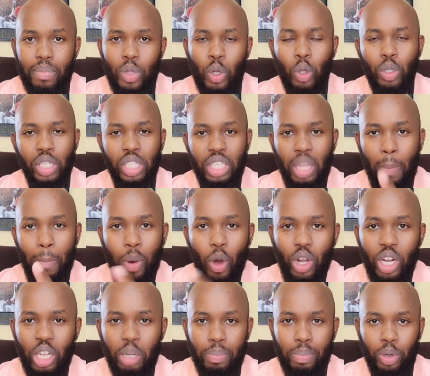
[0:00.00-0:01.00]
Because it's a
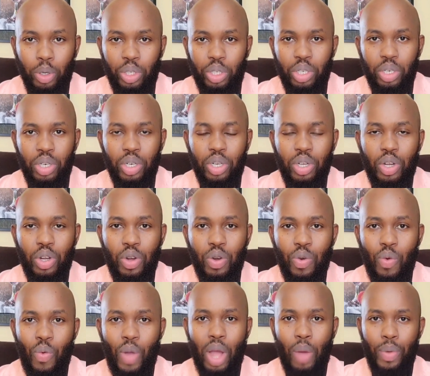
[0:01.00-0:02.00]
boiling pot
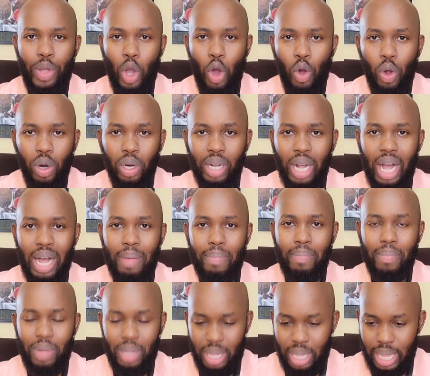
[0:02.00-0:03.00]
where we all
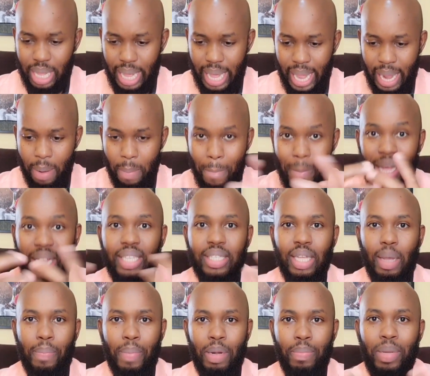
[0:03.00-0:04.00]
come and
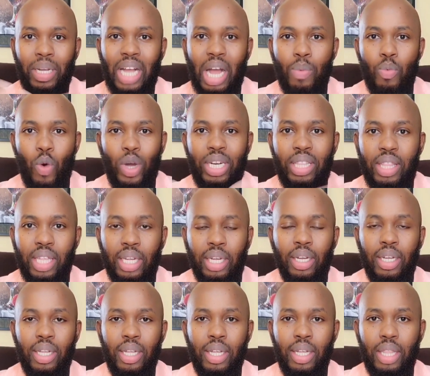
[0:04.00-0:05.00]
mix up and become one
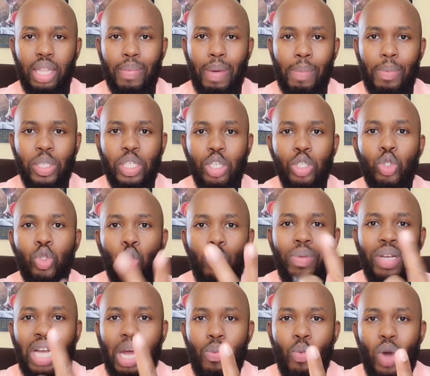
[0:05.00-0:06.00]
thing. The Bible says two
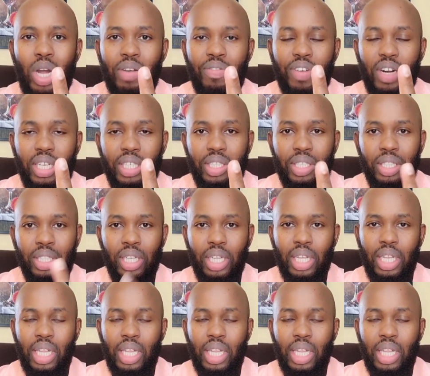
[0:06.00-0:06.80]
become one flesh.